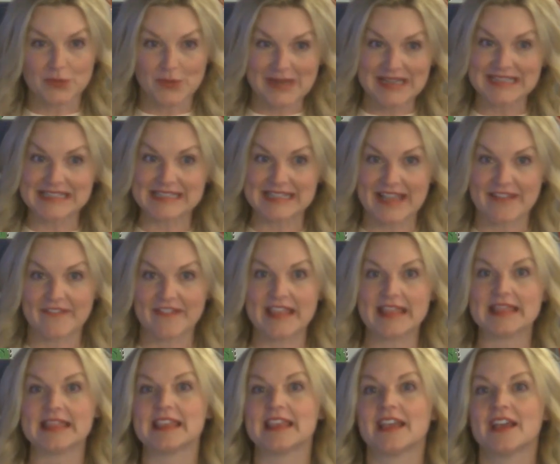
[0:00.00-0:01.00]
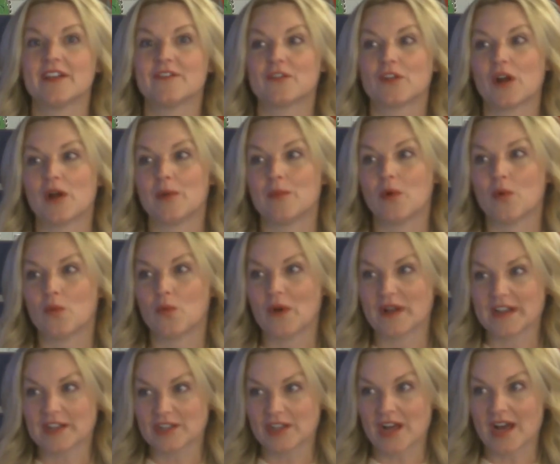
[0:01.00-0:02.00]
27th from
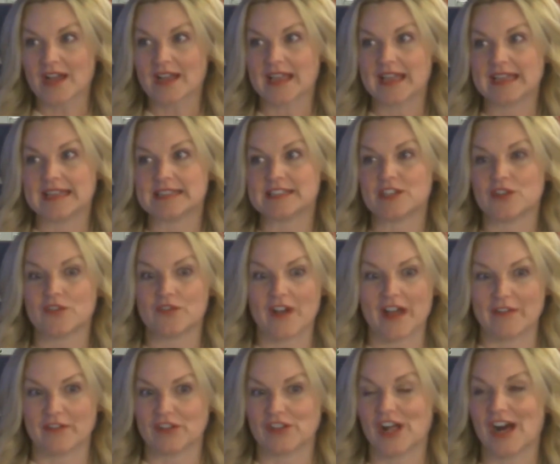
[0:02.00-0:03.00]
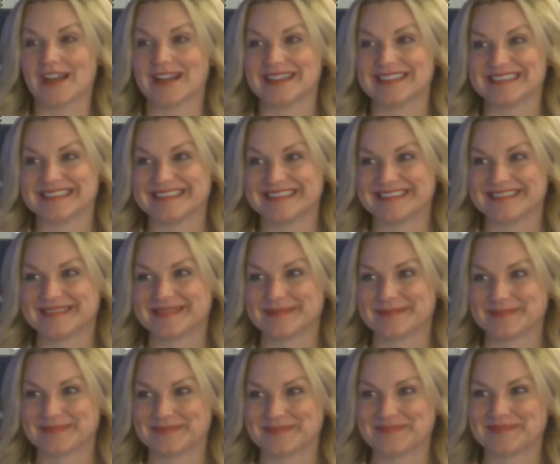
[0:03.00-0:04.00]
one o'clock until five o'clock.
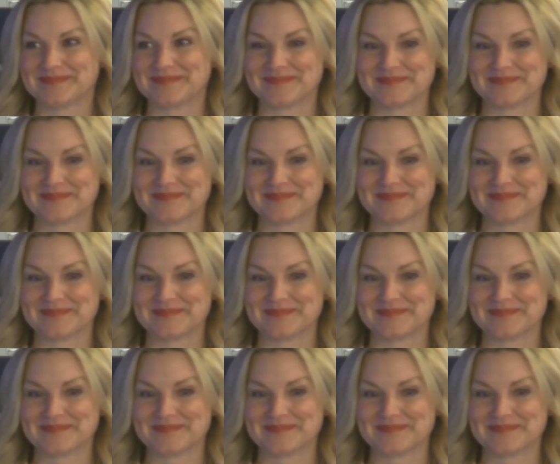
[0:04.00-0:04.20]
Okay, that's